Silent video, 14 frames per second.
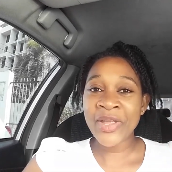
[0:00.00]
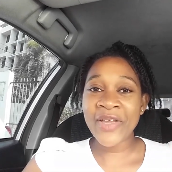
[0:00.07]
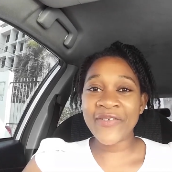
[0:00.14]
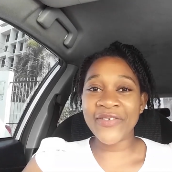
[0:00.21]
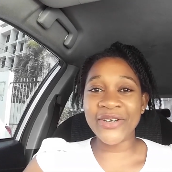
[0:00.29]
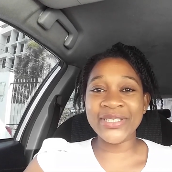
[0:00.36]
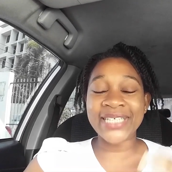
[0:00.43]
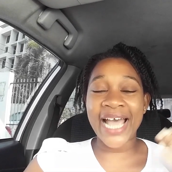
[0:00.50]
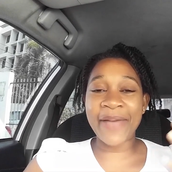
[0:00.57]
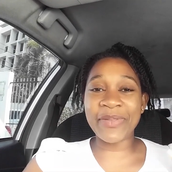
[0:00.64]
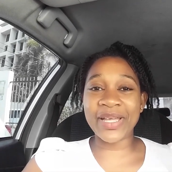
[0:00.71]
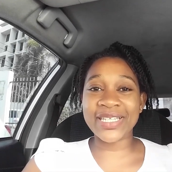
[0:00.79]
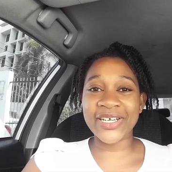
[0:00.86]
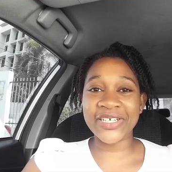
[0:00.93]
fun time
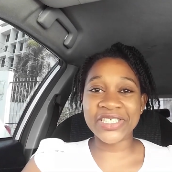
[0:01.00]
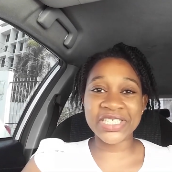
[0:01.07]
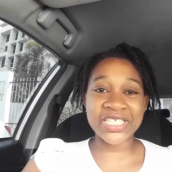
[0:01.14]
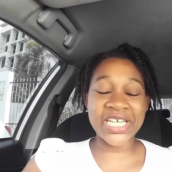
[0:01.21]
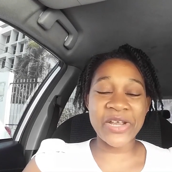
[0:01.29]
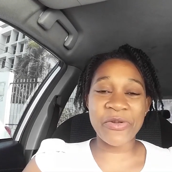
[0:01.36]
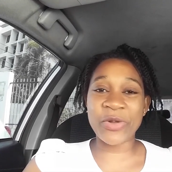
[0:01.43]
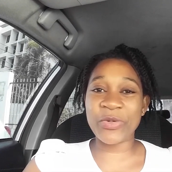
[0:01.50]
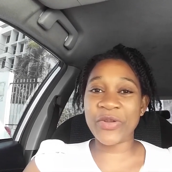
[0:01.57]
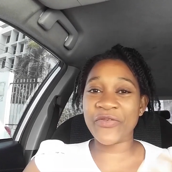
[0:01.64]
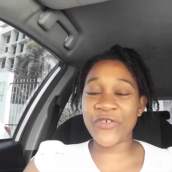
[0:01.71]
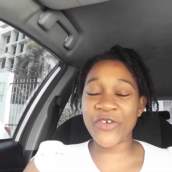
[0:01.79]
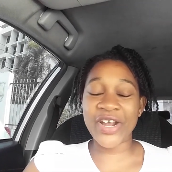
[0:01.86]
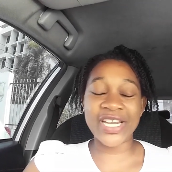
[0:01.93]
that you're sharing with
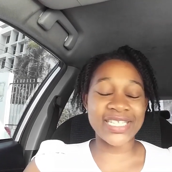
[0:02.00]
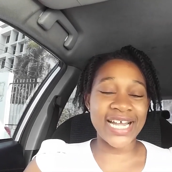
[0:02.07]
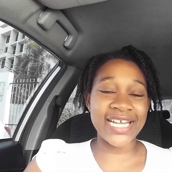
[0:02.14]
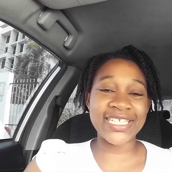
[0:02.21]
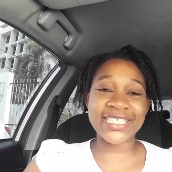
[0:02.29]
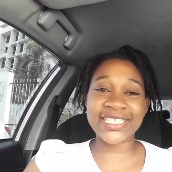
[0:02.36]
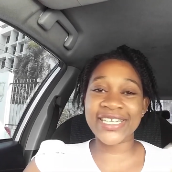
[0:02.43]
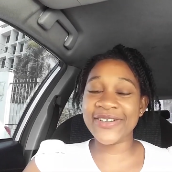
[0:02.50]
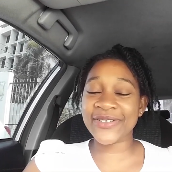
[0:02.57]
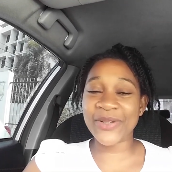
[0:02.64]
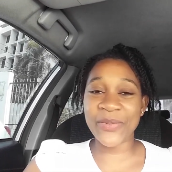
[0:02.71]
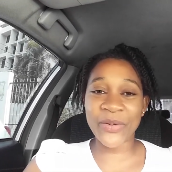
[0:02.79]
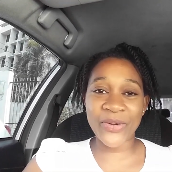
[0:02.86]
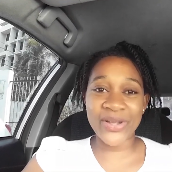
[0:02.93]
friends and sharing
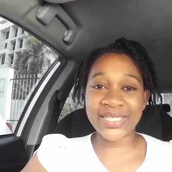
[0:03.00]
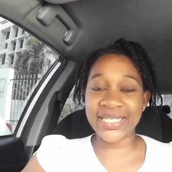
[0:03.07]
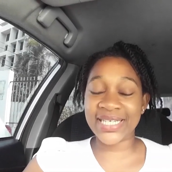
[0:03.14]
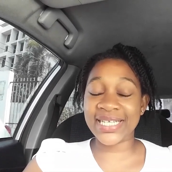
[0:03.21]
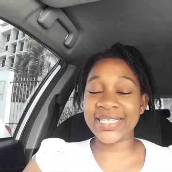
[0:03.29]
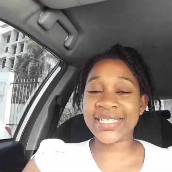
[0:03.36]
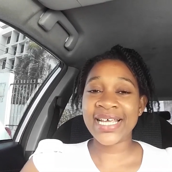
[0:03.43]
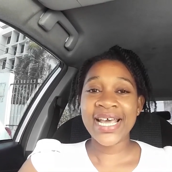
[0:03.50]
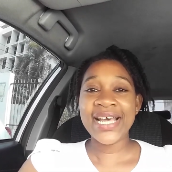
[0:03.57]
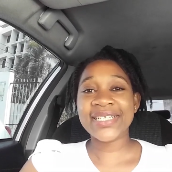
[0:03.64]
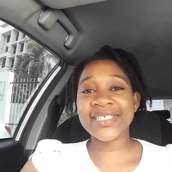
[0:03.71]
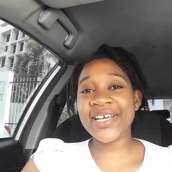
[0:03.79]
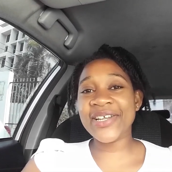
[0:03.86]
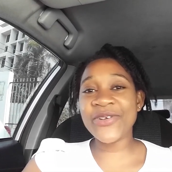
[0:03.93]
some craziness.
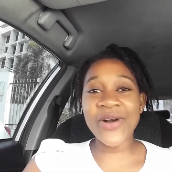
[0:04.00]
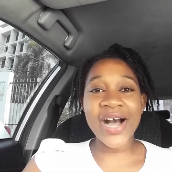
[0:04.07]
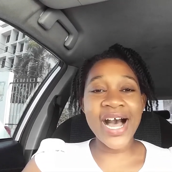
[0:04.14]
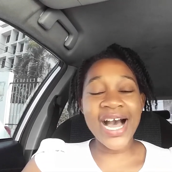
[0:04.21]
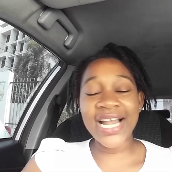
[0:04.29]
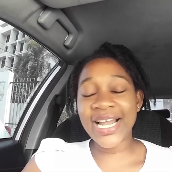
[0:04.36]
So all